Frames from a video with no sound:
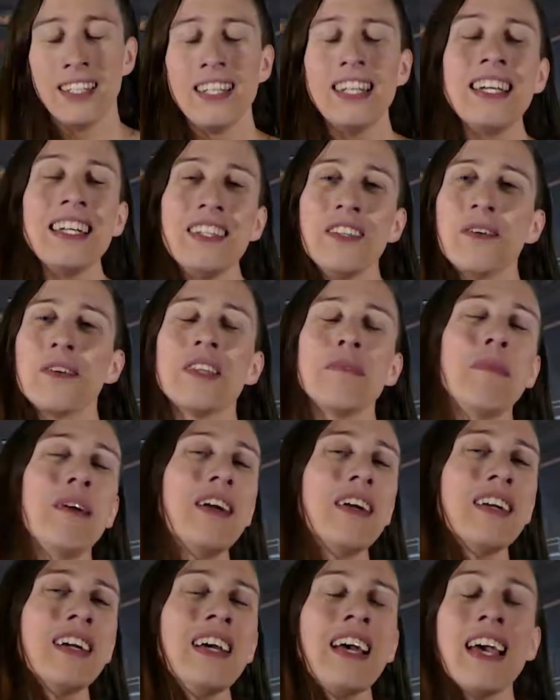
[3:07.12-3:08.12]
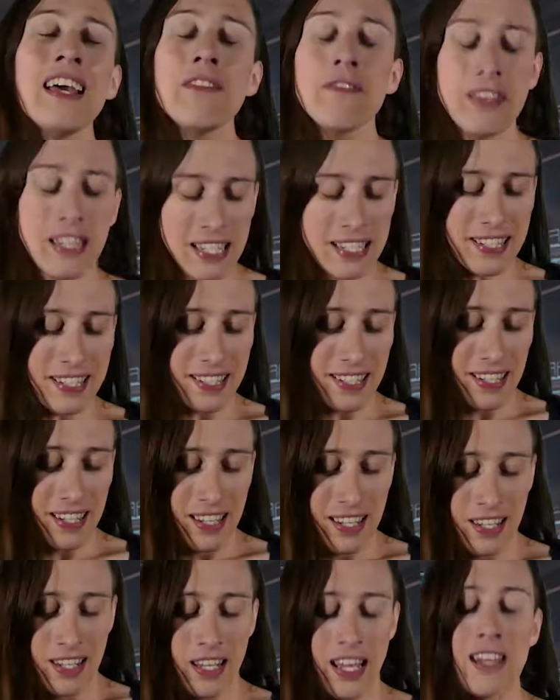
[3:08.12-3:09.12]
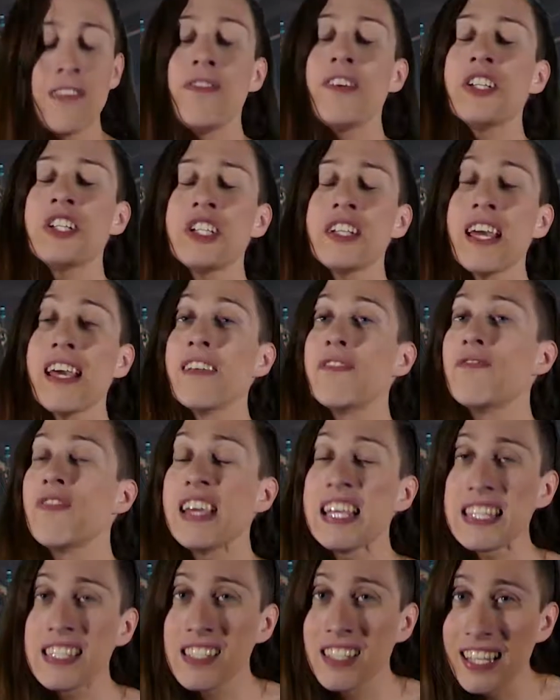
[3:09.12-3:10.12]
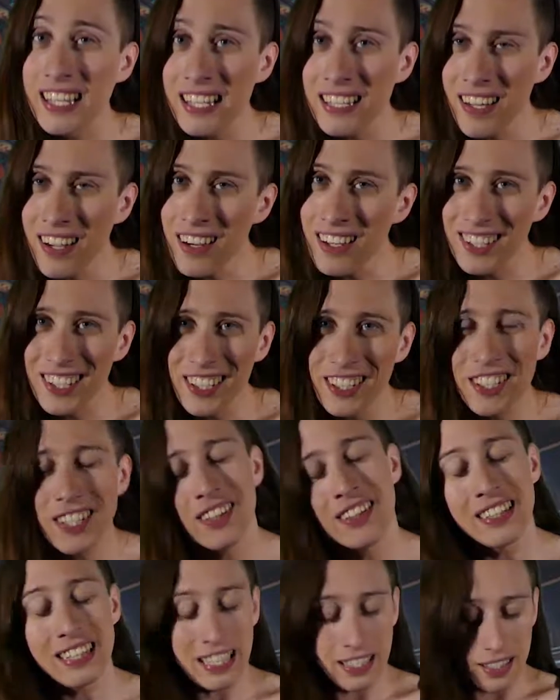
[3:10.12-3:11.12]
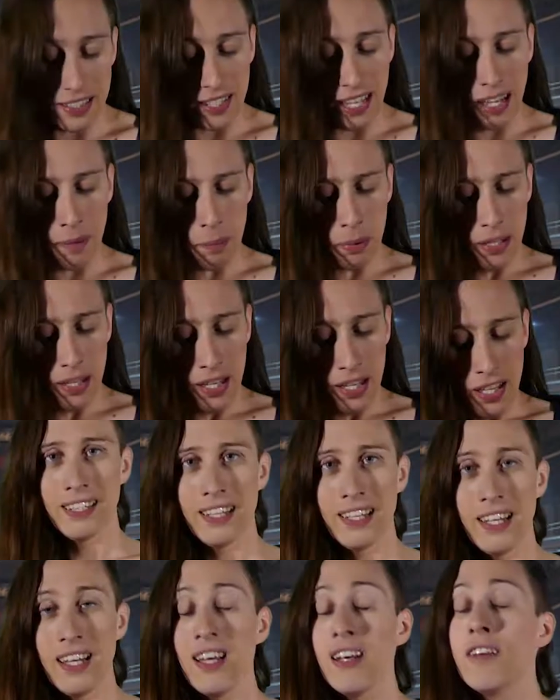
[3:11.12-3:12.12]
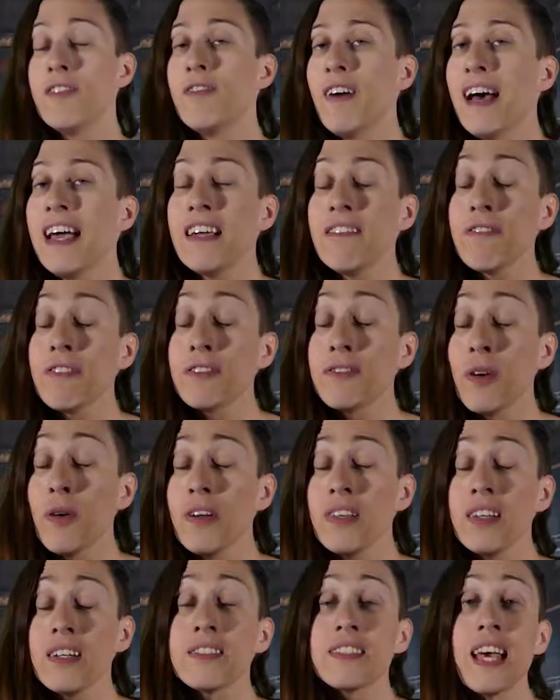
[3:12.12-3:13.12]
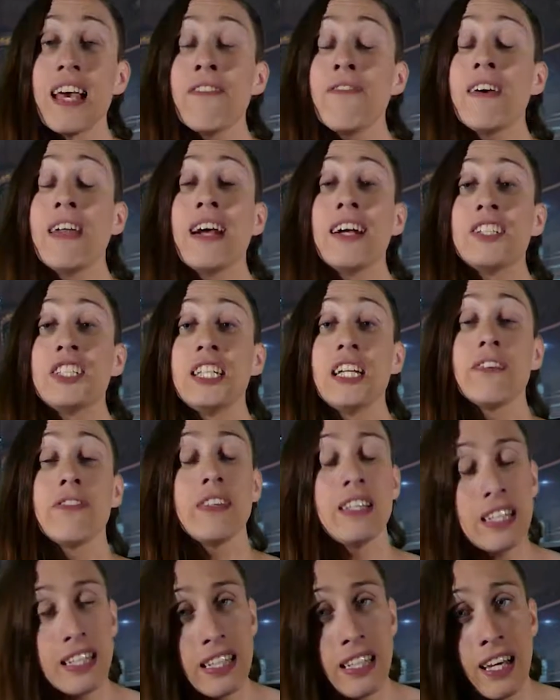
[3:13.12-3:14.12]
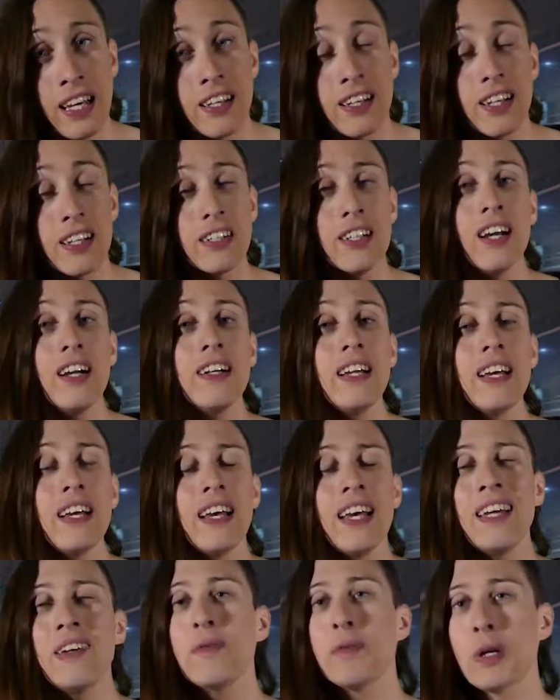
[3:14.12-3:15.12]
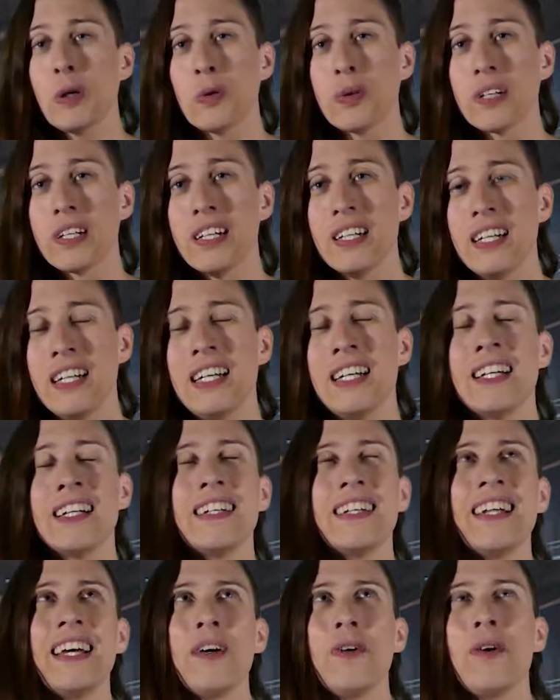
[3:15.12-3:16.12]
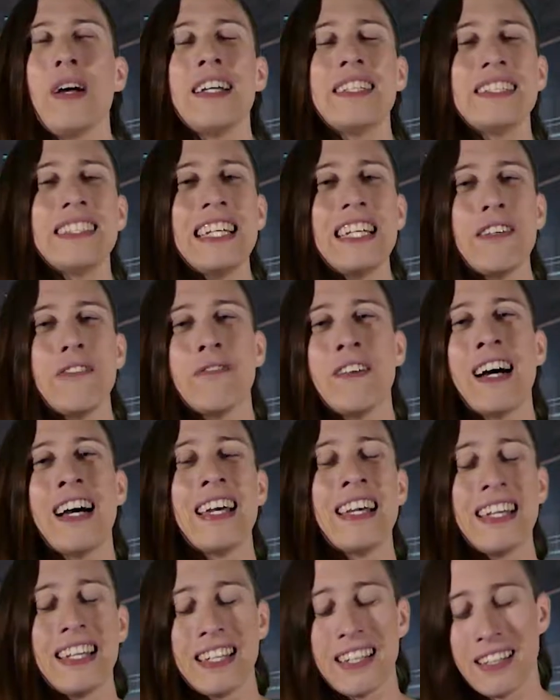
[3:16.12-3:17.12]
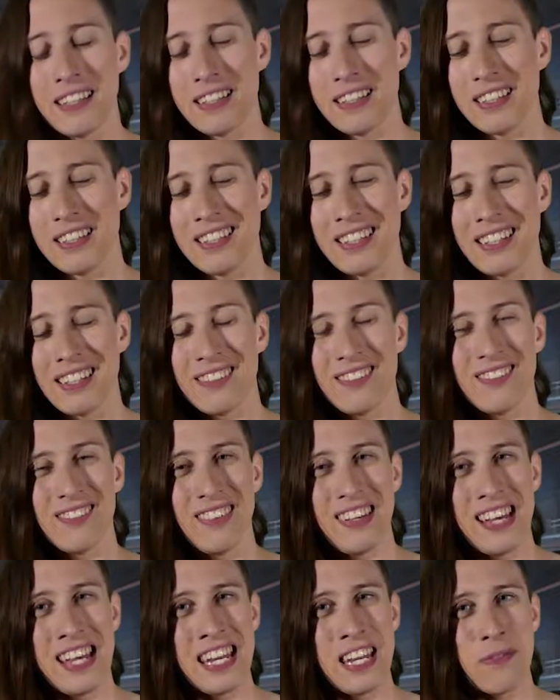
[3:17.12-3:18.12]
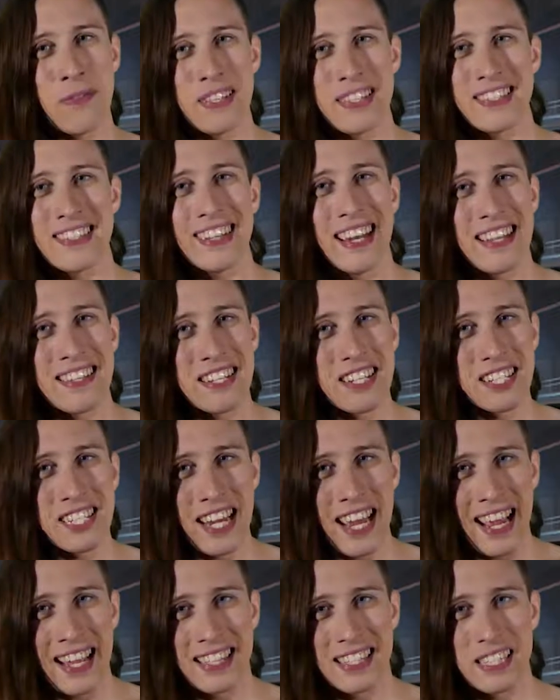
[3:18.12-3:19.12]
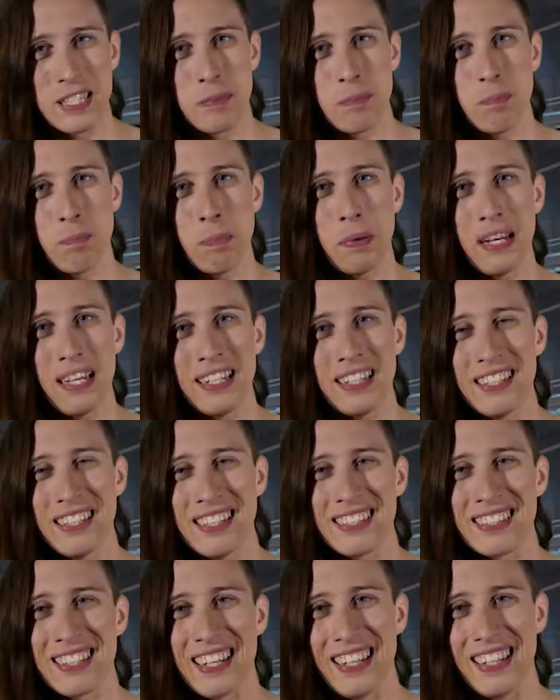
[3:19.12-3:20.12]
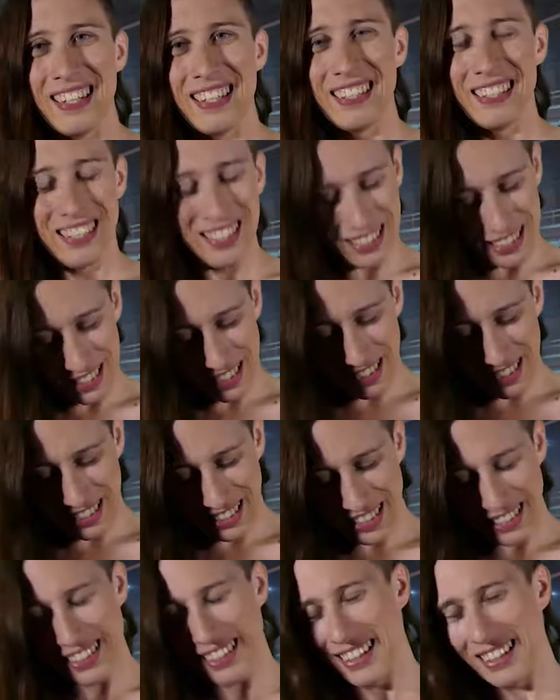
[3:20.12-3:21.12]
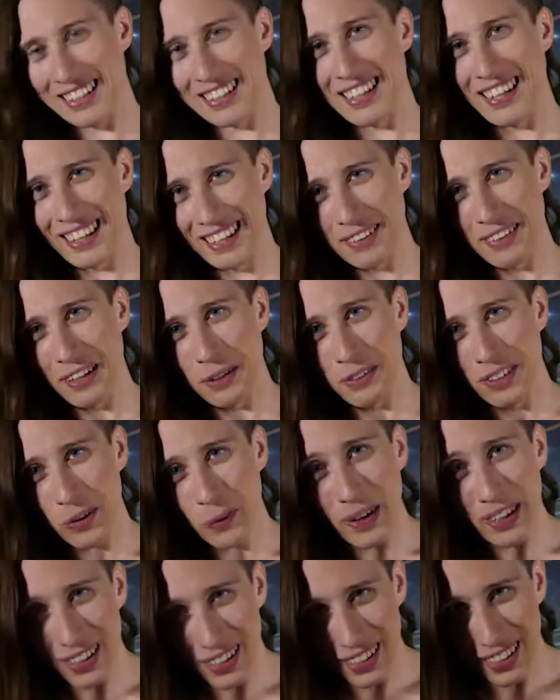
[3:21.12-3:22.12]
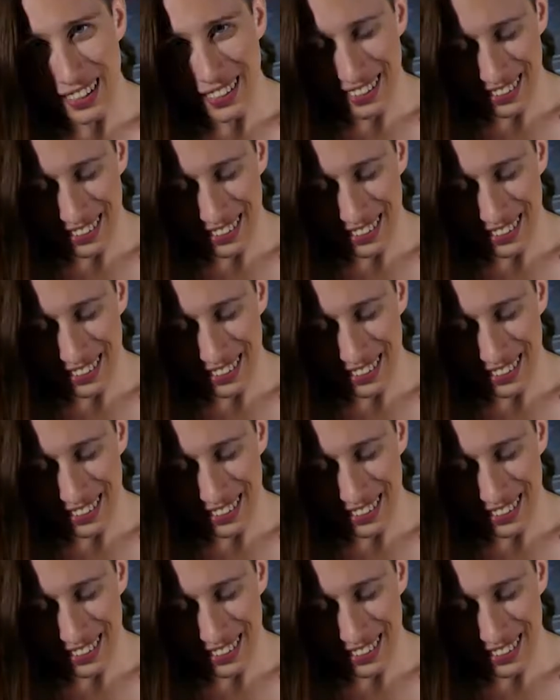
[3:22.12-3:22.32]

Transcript: In North America, Envious, Envision, and FaZe Clan are clearly at the top. Vying for 4th is FNRGFE, Congarna, and Rogue. Now, I say vying, anyone still has a chance, but it's kind of down to the wire.